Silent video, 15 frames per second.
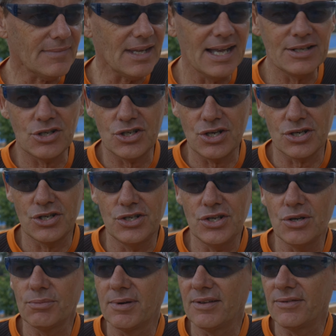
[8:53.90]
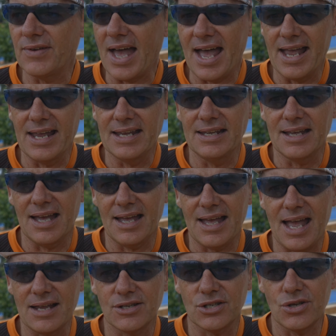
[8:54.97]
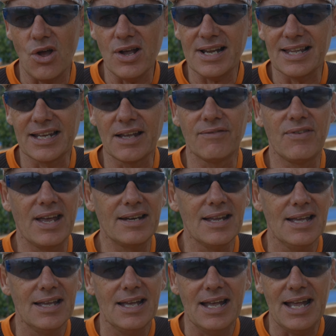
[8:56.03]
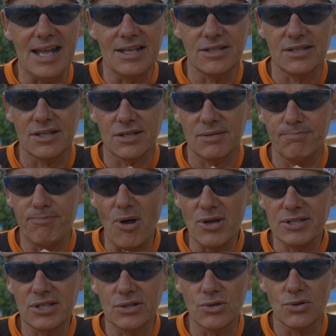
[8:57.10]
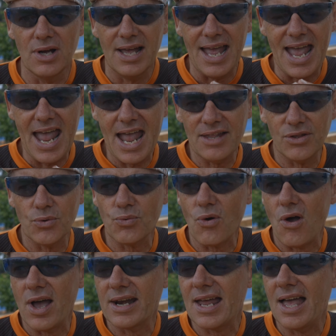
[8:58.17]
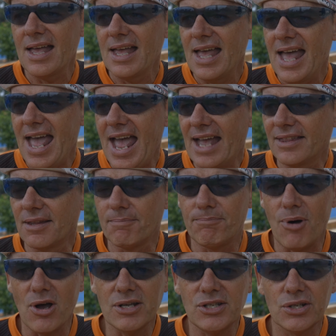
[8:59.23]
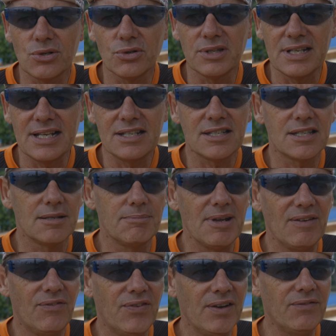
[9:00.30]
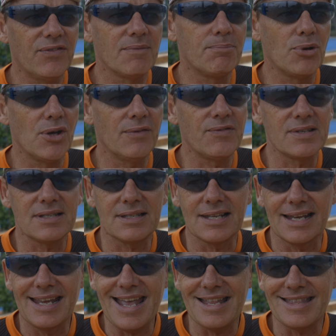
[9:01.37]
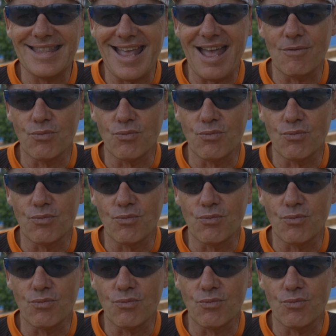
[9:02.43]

it's just you with a, a cycling event. It's the bicycle and the rider, and the bicycle needs to be fit for purpose to get that